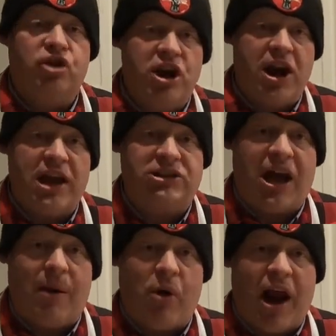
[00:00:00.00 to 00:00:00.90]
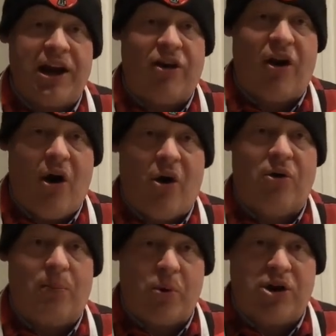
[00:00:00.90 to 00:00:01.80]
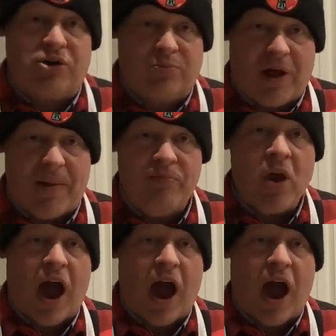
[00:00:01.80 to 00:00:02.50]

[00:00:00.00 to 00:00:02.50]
See you next time right here on the preacher's plate.